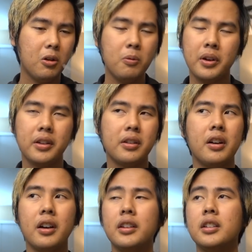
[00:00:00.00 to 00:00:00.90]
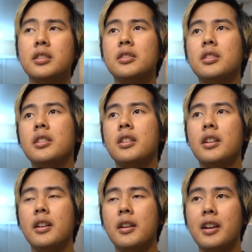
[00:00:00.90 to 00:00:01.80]
Oh my gosh, it's,
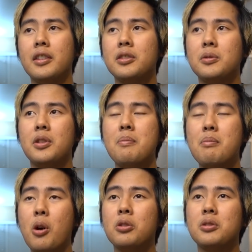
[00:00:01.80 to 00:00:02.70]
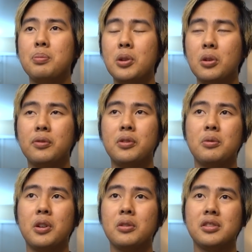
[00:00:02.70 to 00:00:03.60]
it's the most
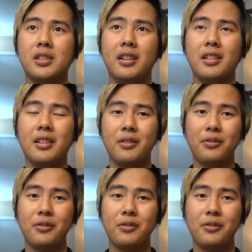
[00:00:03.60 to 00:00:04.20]
beautiful rose scent